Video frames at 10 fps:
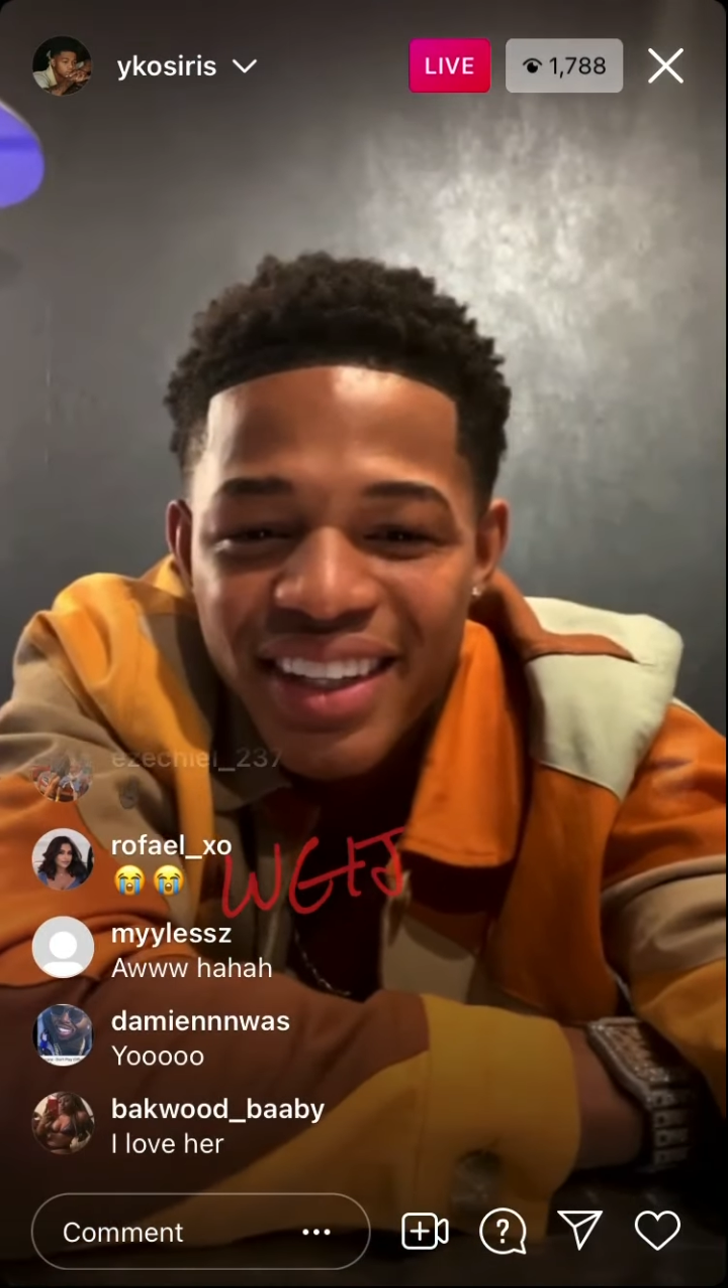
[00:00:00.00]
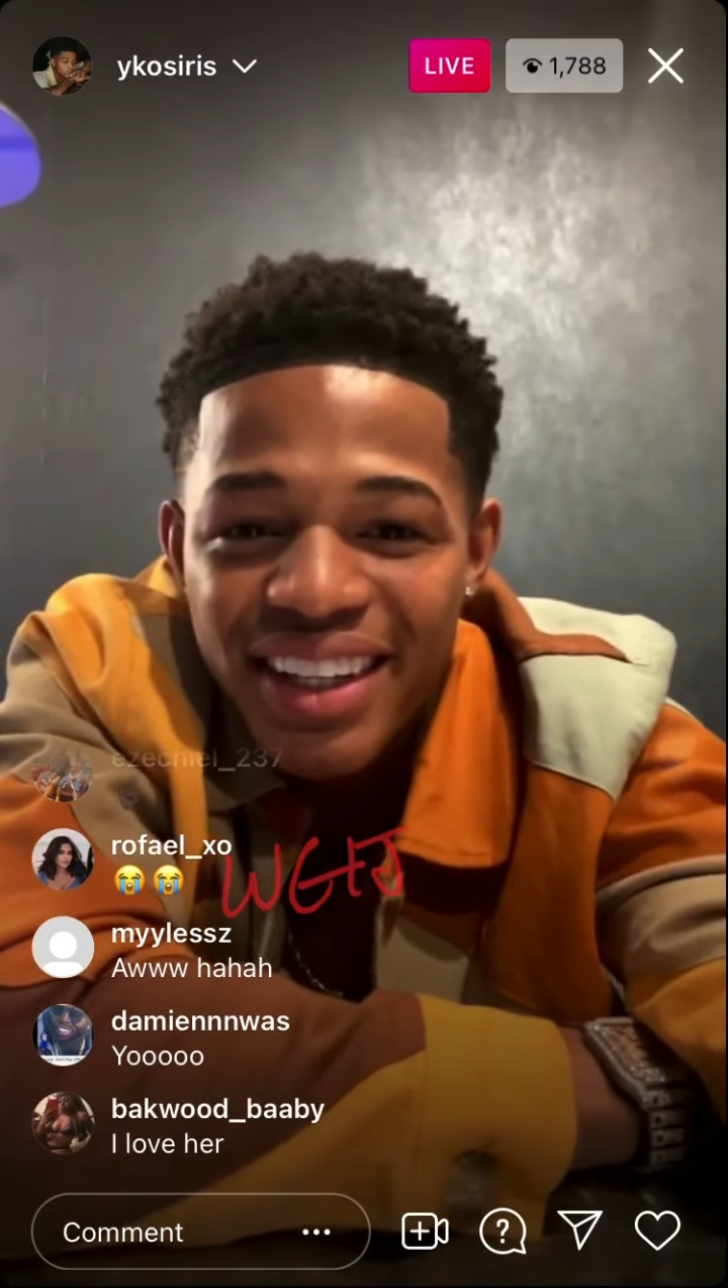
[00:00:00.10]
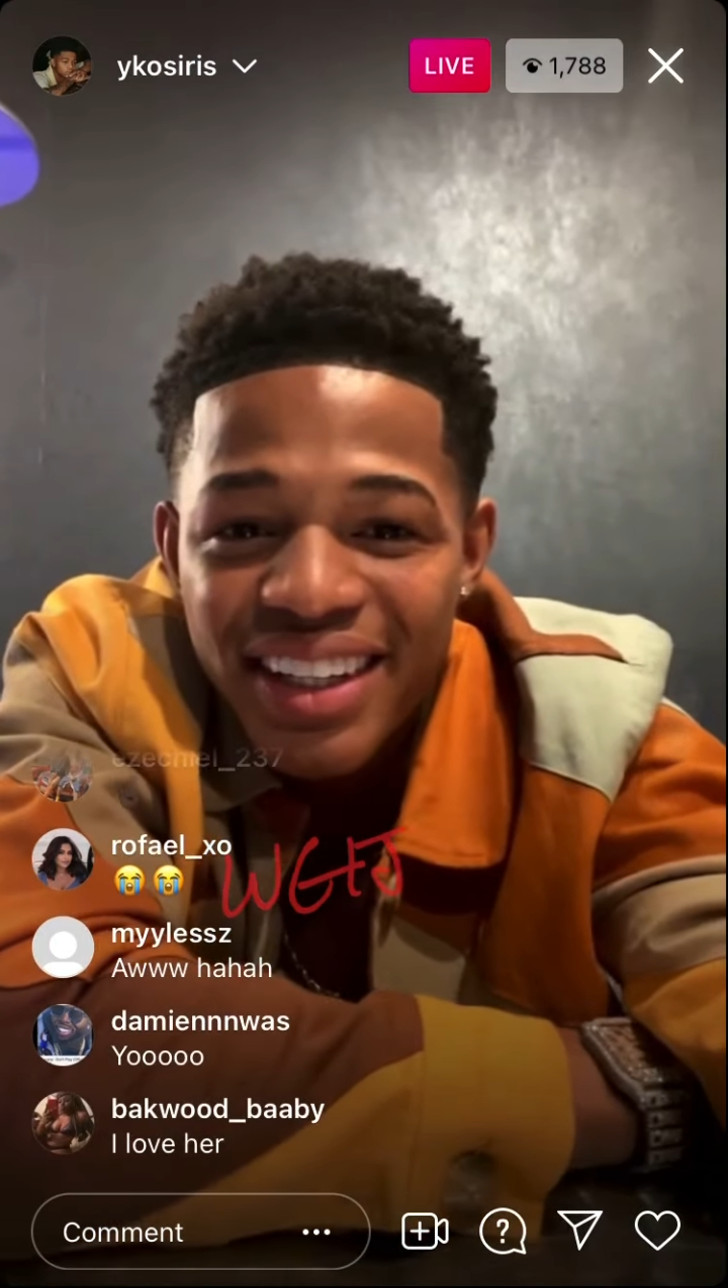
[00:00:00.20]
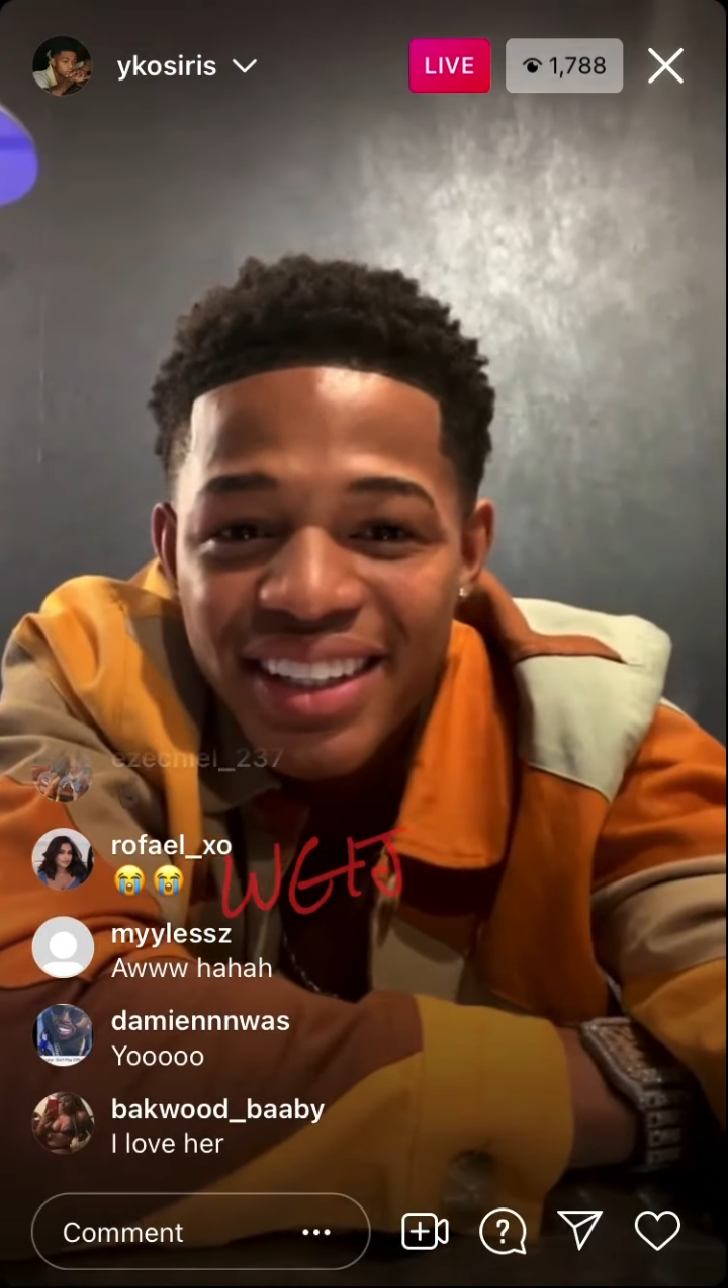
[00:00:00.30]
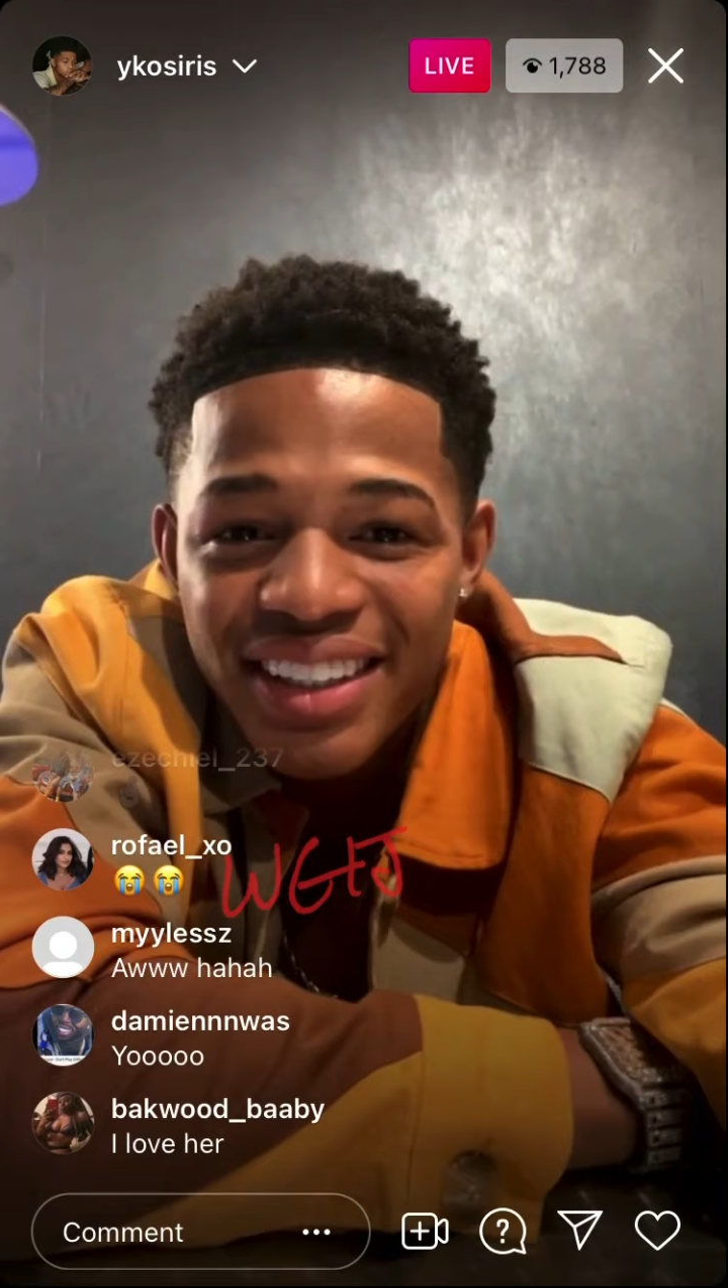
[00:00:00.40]

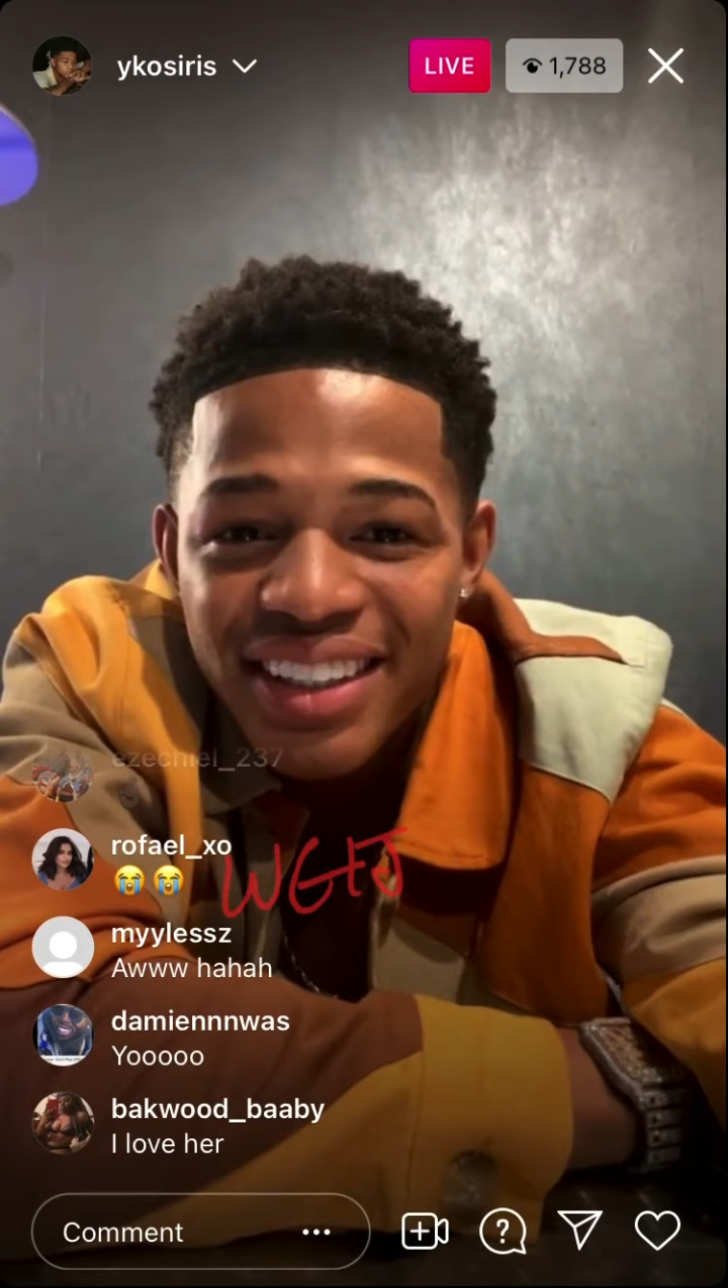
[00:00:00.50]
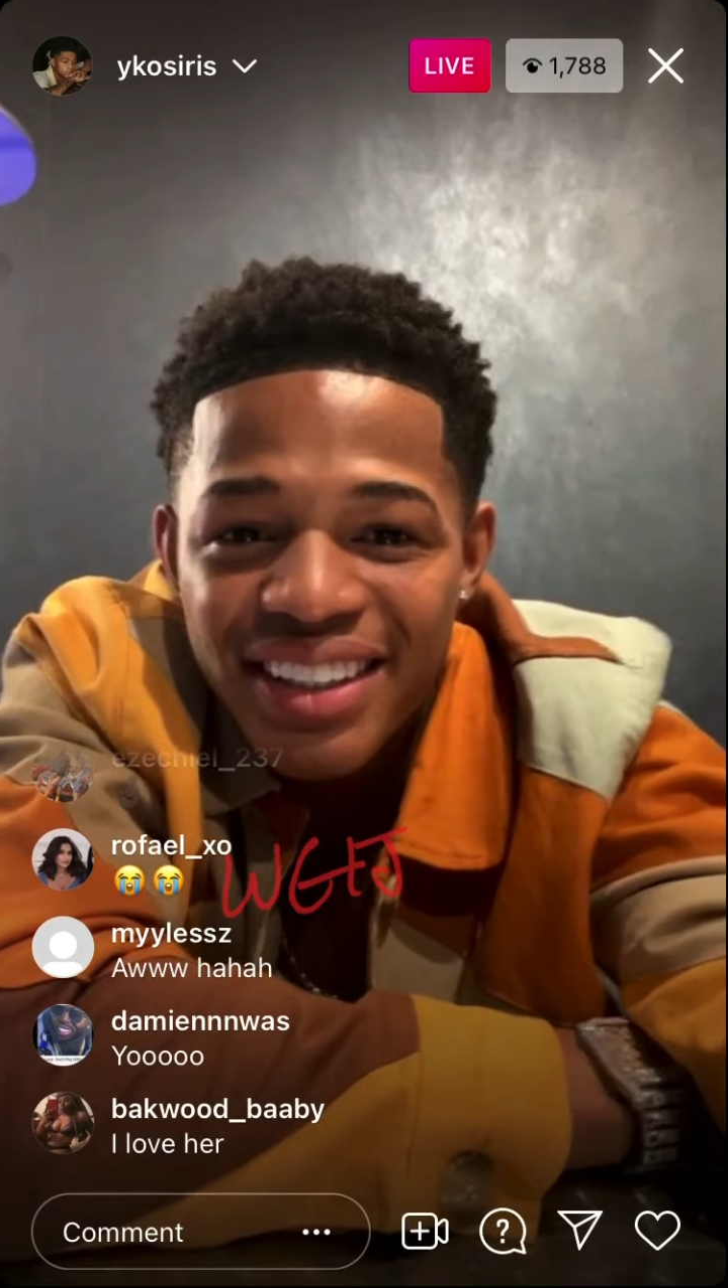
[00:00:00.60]
man.